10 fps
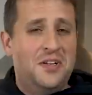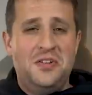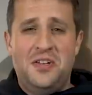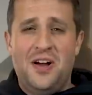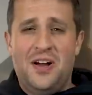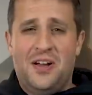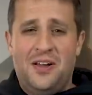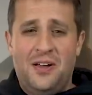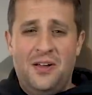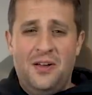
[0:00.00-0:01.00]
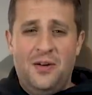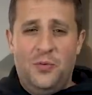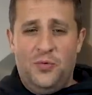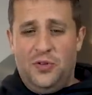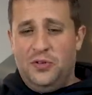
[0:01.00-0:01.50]
in duck
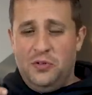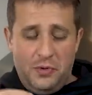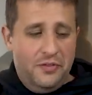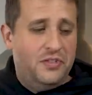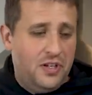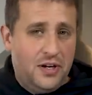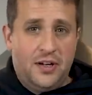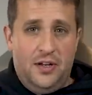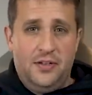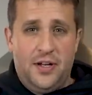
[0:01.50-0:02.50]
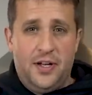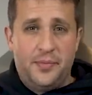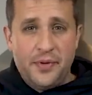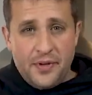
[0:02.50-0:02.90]
with a little bit of duck on top.